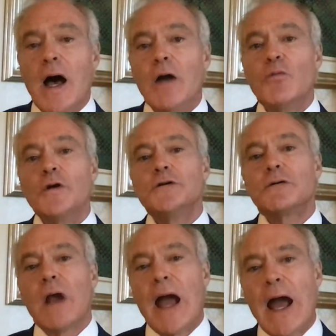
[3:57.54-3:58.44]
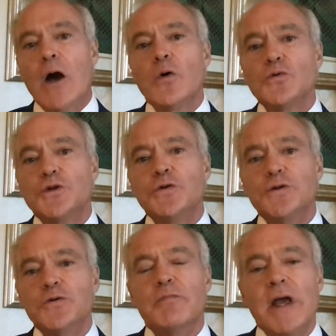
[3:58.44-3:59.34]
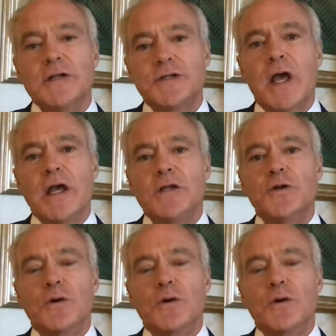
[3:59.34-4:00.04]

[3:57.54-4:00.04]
I wonder, how do you maintain